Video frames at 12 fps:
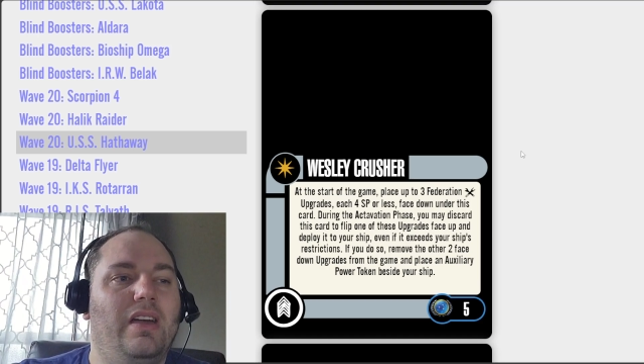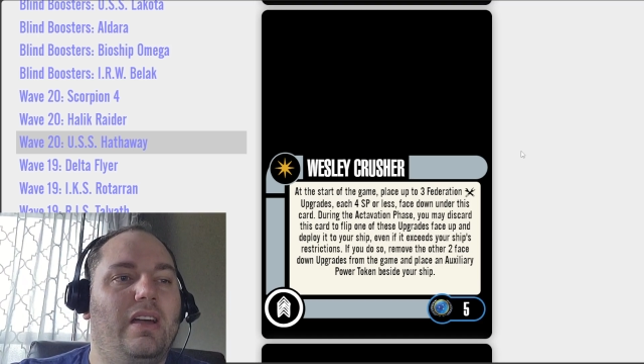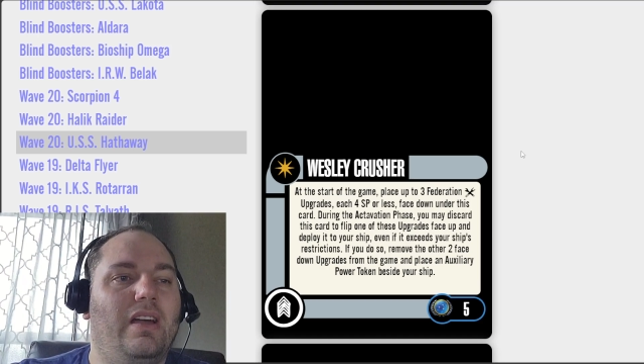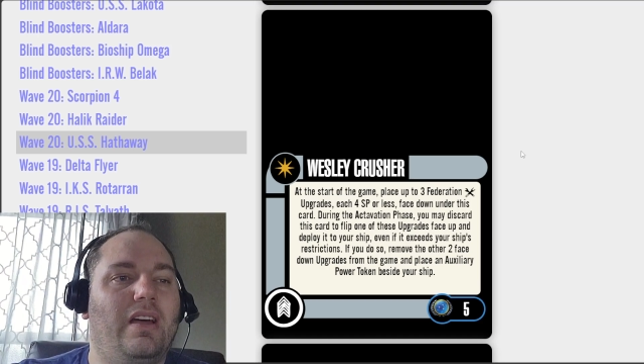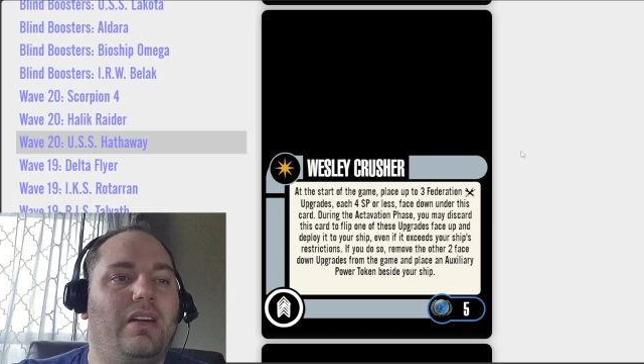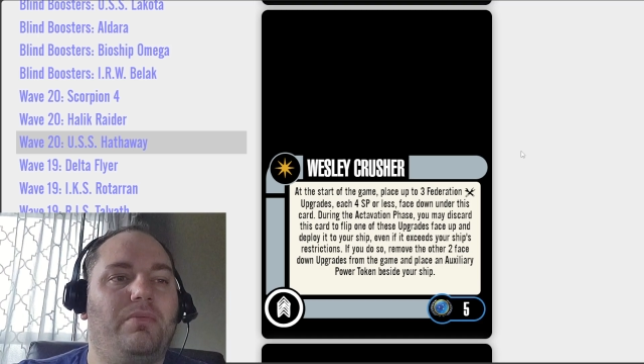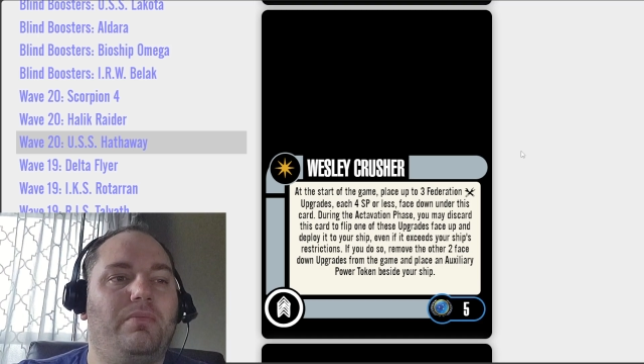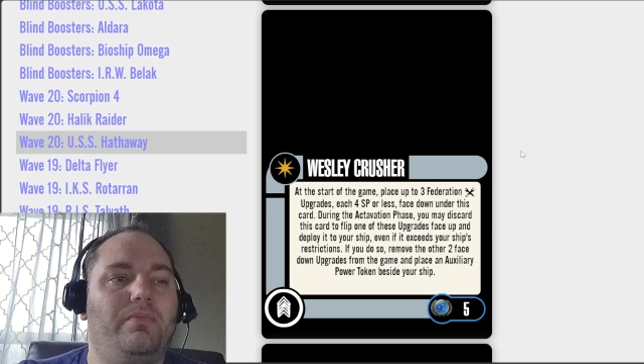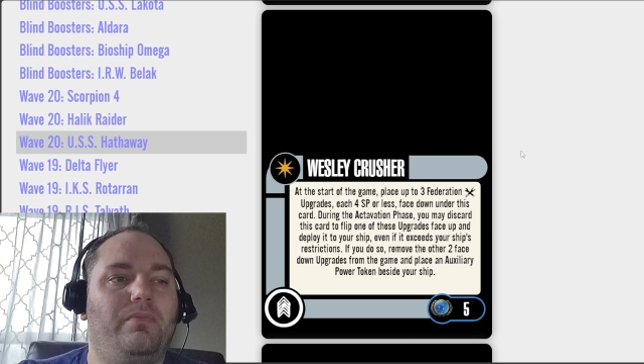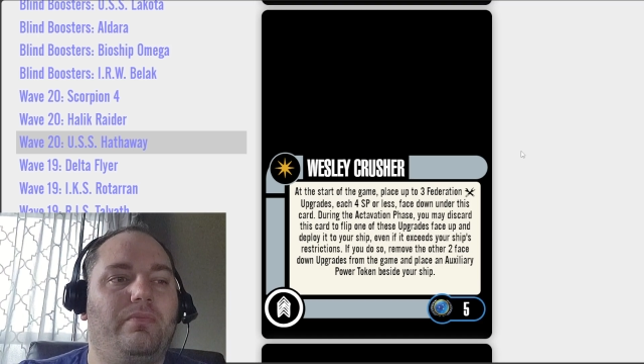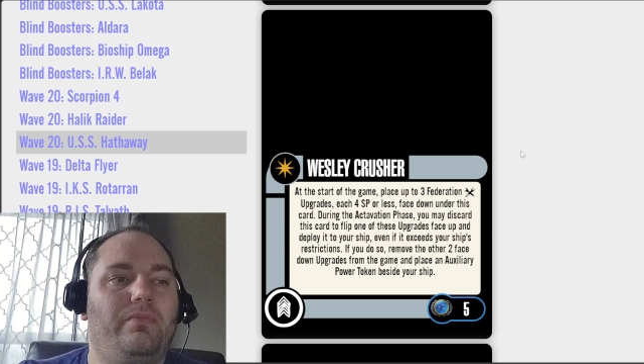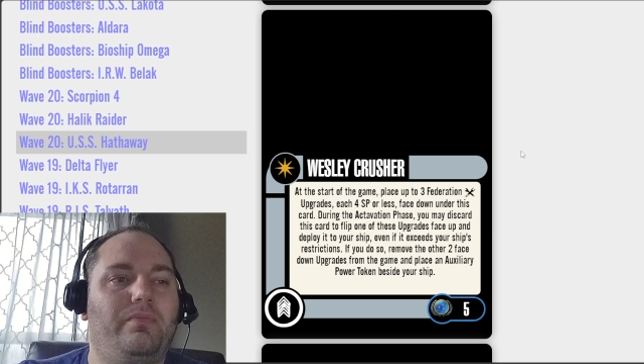
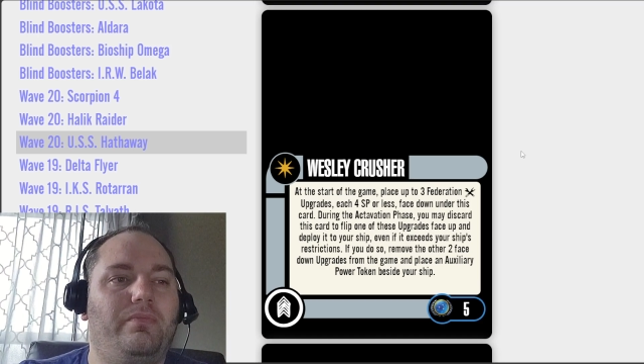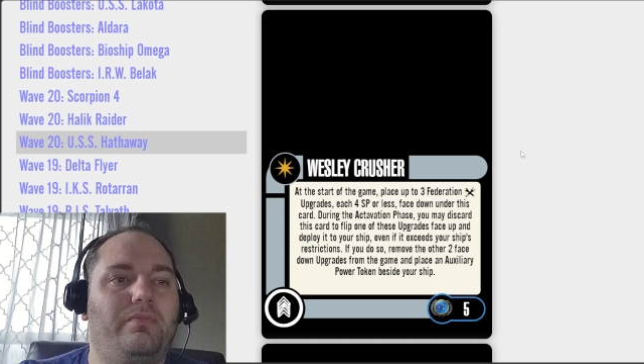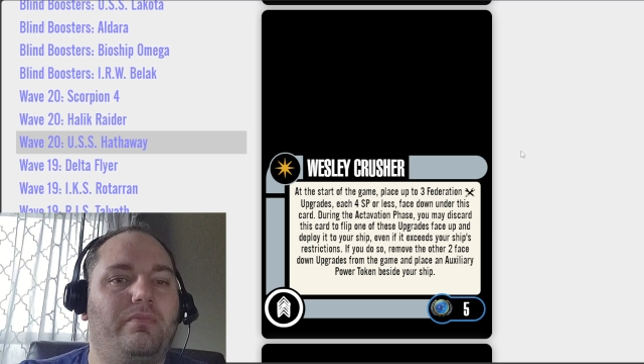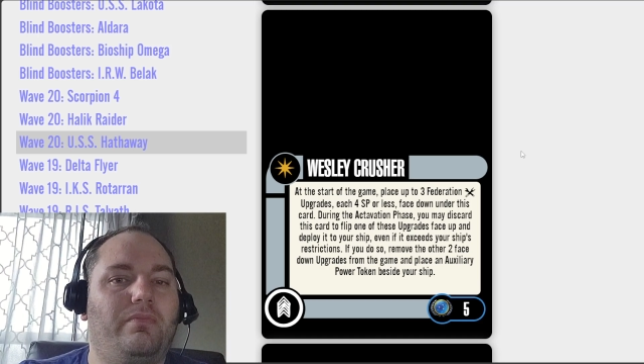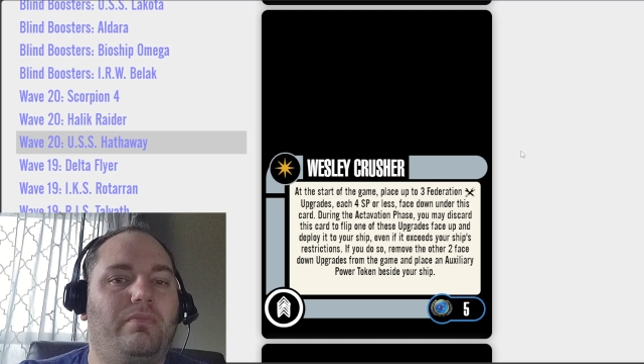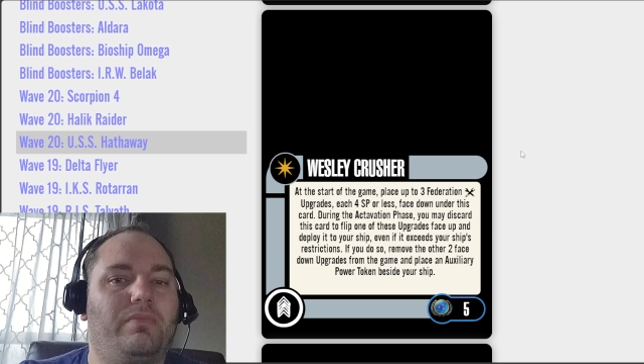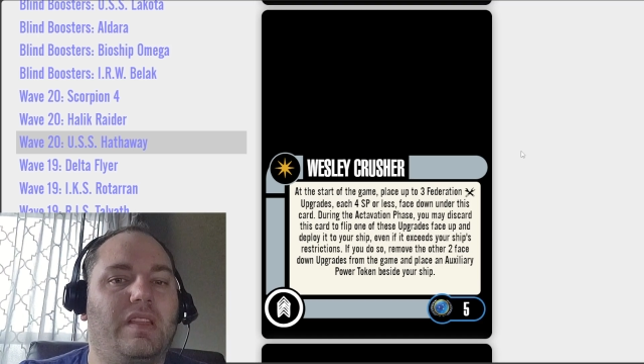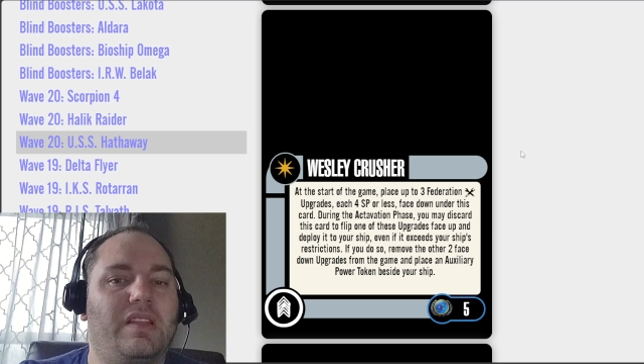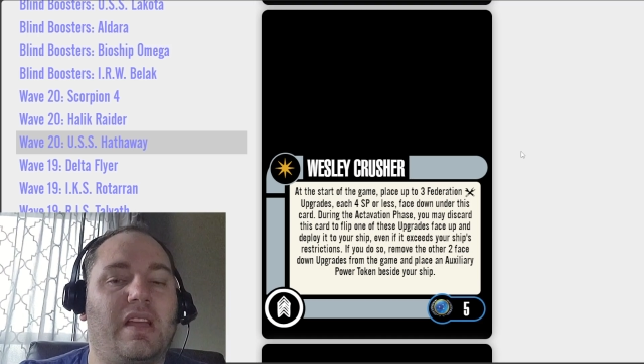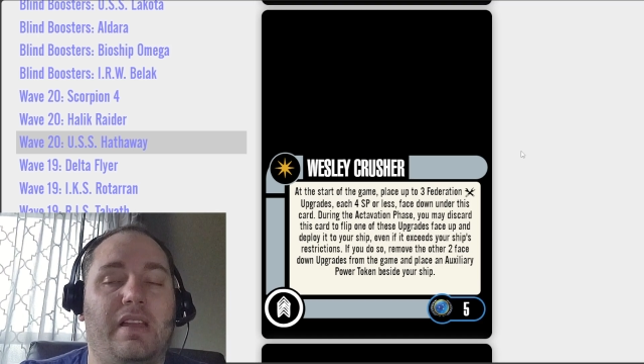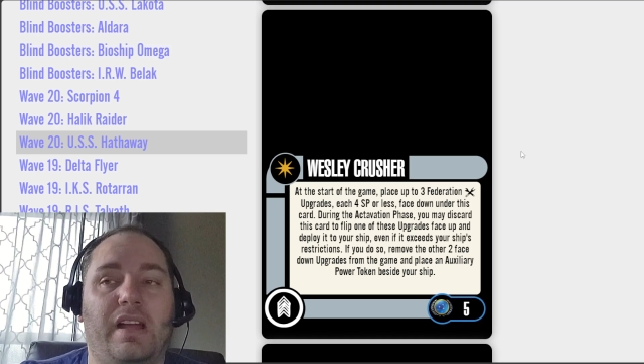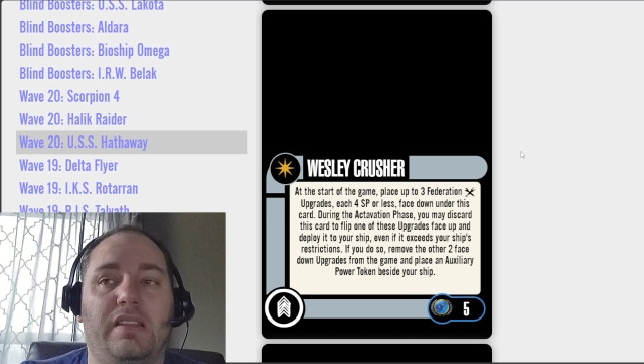that
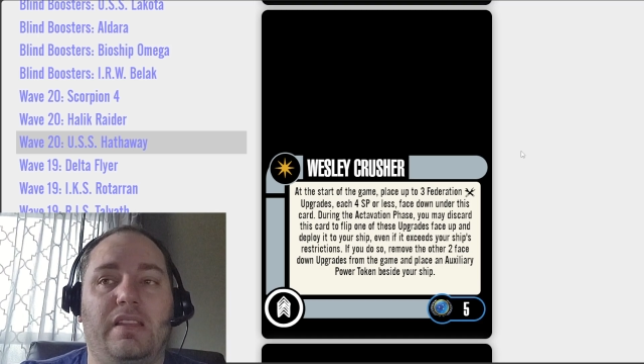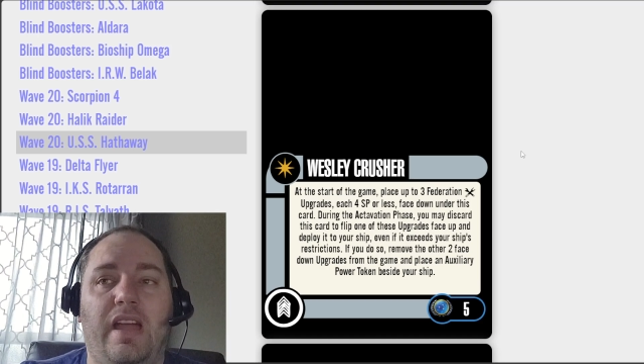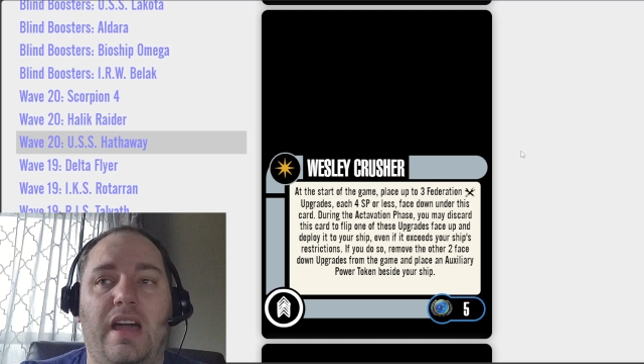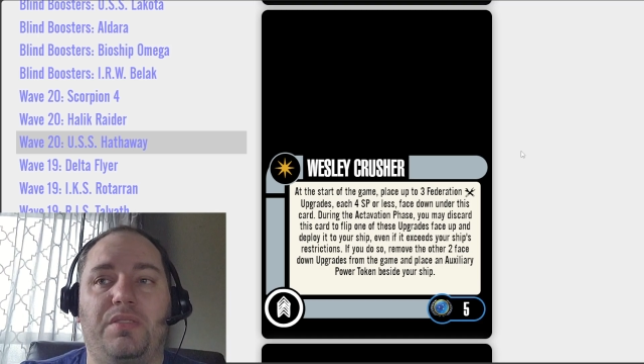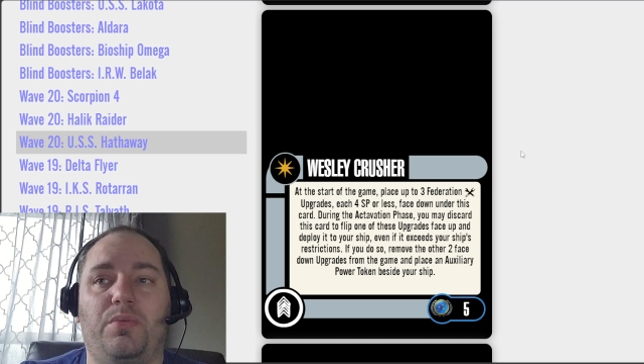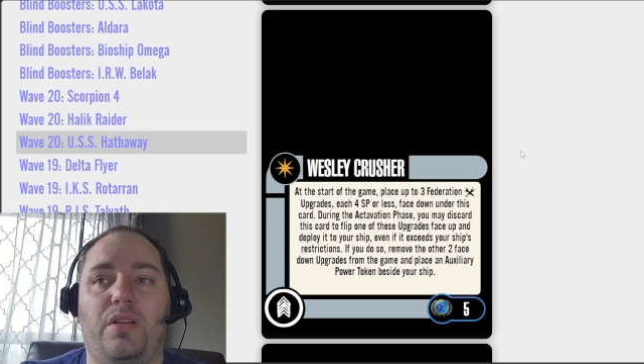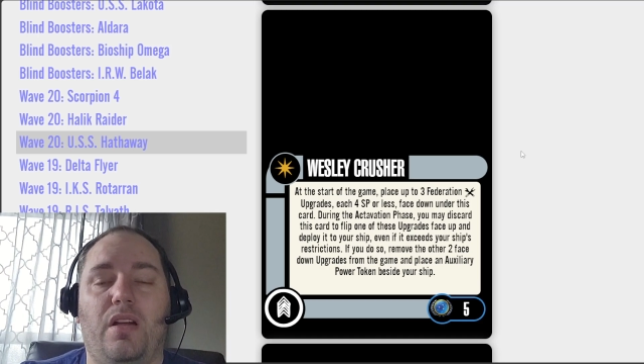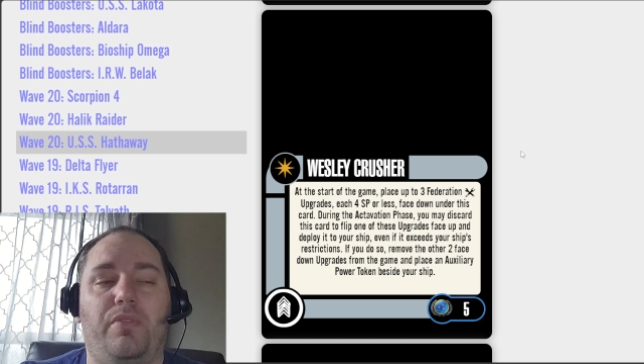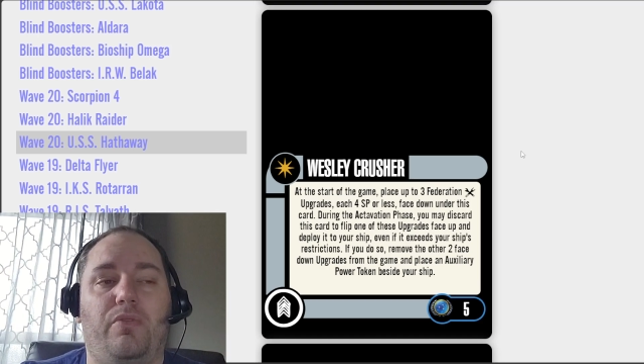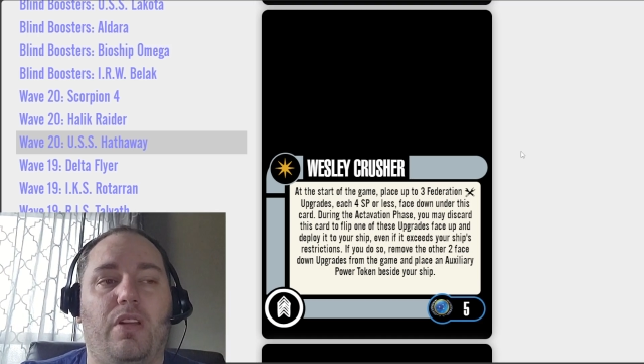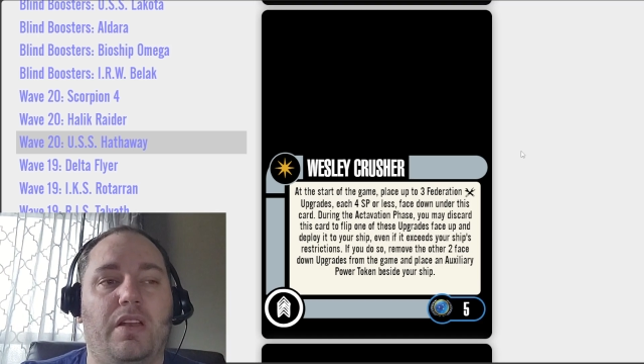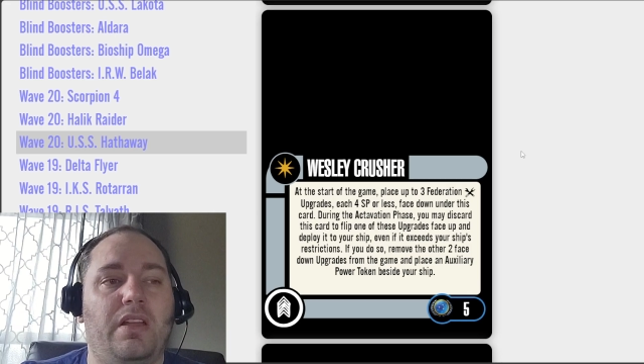kind of got the Hathaway up
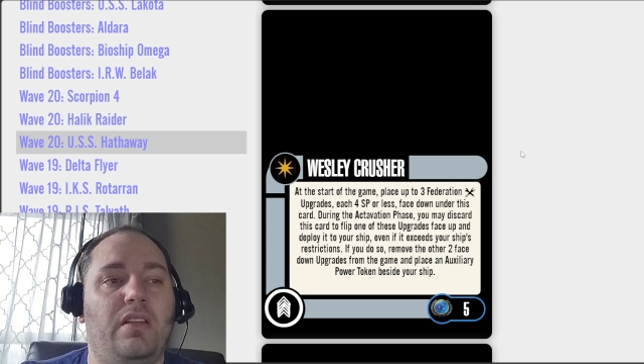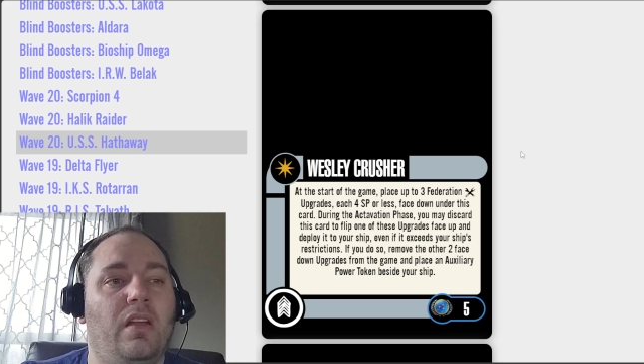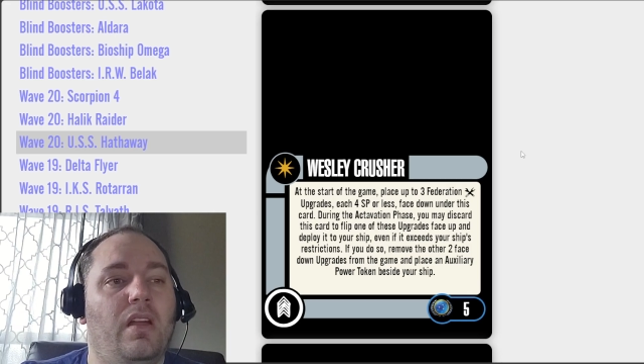and running.